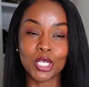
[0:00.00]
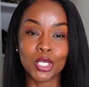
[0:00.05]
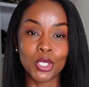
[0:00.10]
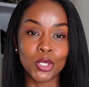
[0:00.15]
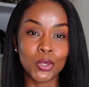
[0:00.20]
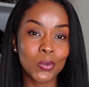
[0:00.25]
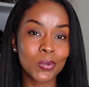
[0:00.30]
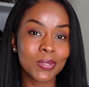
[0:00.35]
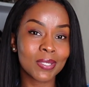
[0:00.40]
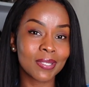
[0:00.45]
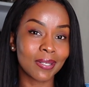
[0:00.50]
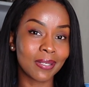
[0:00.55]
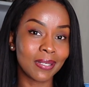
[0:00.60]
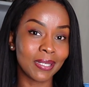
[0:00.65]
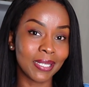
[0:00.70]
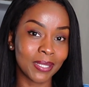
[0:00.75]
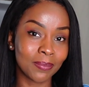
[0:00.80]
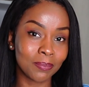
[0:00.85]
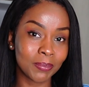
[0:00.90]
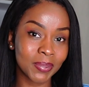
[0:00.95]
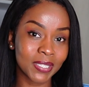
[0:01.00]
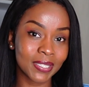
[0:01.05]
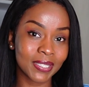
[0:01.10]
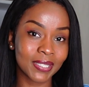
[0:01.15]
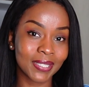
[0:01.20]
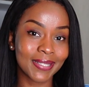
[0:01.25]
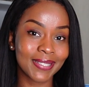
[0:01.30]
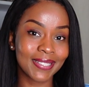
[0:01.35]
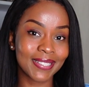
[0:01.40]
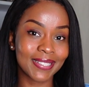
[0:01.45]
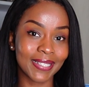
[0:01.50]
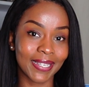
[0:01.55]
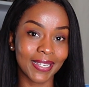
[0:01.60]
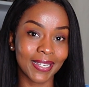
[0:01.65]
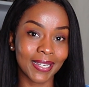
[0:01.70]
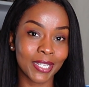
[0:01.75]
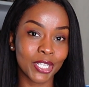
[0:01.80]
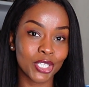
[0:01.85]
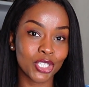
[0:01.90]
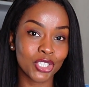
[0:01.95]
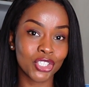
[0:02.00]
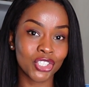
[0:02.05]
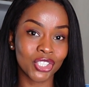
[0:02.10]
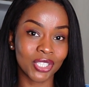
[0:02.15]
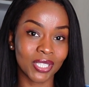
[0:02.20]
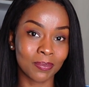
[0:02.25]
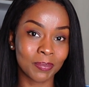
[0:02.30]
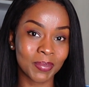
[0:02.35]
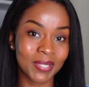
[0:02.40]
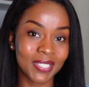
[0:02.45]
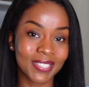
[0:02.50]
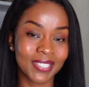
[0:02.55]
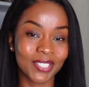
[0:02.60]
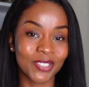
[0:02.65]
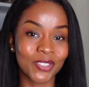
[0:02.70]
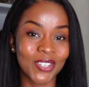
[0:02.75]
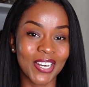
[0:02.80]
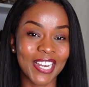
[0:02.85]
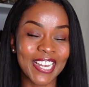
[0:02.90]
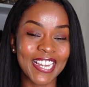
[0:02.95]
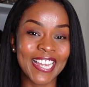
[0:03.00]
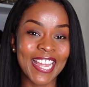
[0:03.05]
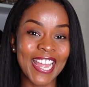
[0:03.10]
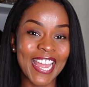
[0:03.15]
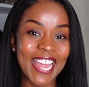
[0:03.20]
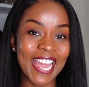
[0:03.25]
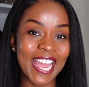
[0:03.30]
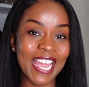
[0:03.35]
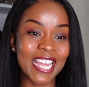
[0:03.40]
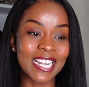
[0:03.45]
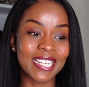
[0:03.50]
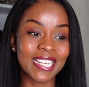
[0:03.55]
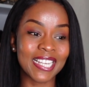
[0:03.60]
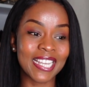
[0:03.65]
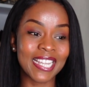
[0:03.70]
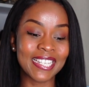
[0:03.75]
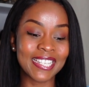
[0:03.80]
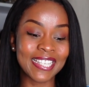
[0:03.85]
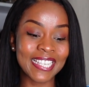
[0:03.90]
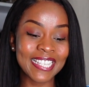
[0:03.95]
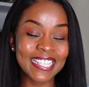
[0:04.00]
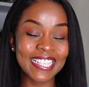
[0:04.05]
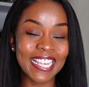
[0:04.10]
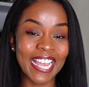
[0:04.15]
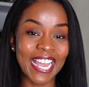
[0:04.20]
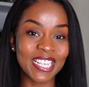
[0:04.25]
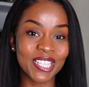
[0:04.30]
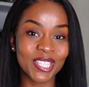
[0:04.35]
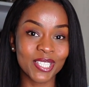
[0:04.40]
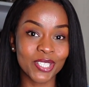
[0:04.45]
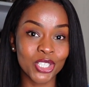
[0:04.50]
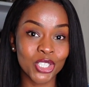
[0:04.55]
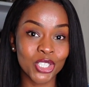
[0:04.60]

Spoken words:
loose lips sink ships, right? And in this case, the